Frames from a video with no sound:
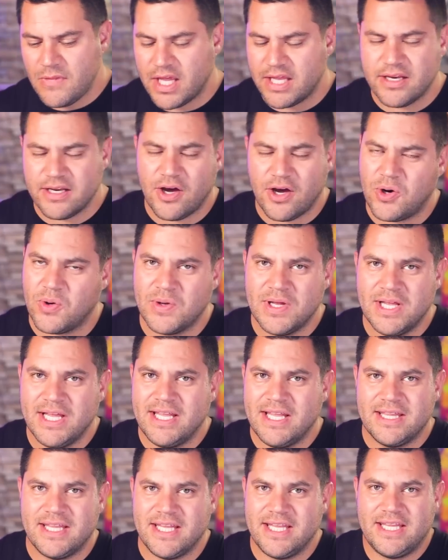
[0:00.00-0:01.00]
And no,
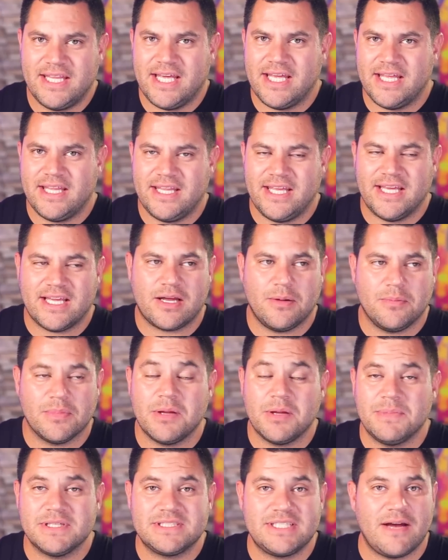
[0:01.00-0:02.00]
the
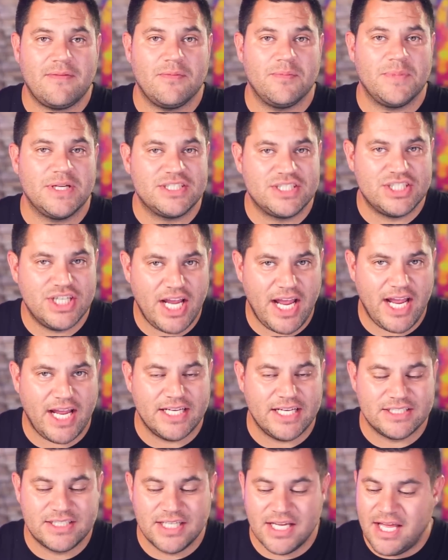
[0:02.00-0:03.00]
income limits haven't been
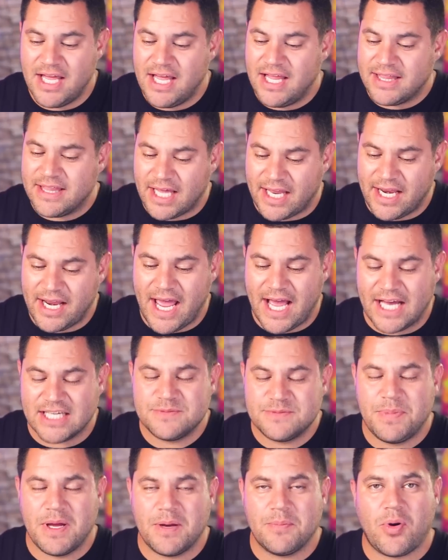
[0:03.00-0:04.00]
changed. That
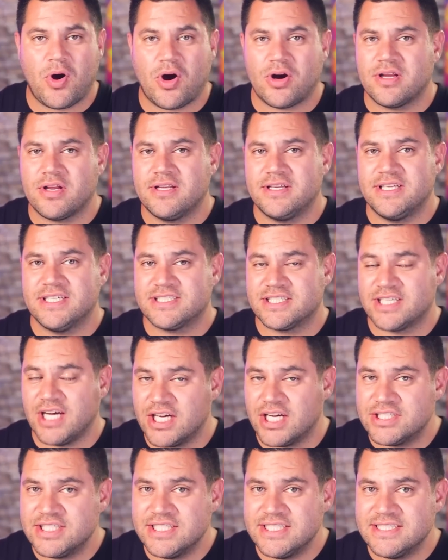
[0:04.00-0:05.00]
has been part of the
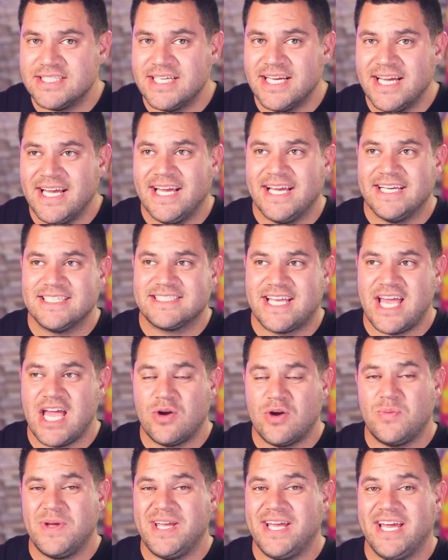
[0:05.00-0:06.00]
discussions, is
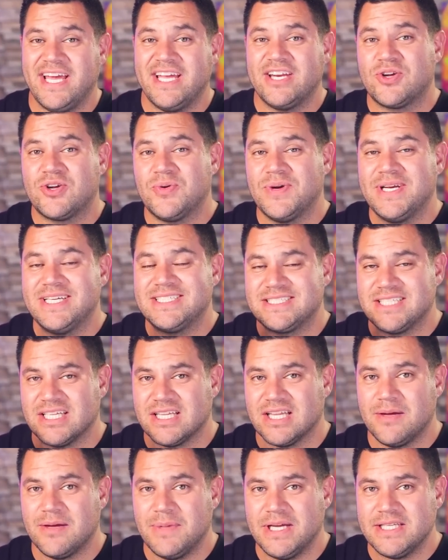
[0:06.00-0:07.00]
can we increase the
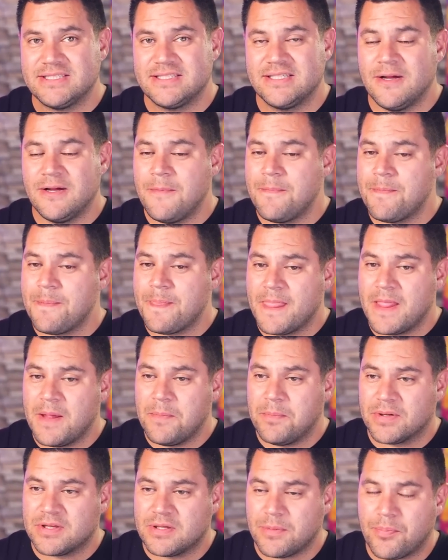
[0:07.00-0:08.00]
limits?
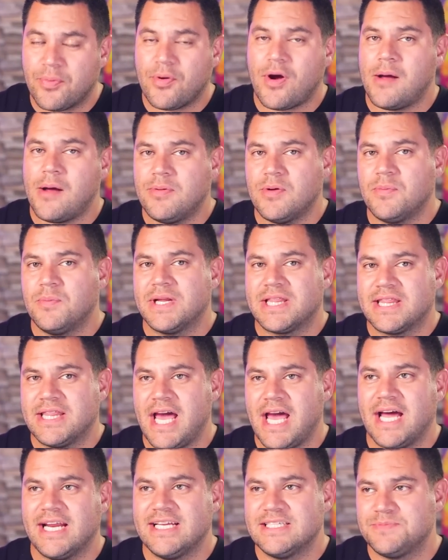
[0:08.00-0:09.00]
But the problem with
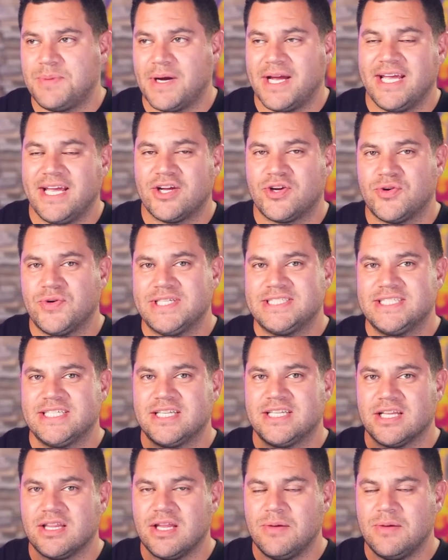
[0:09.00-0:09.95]
that is by increasing the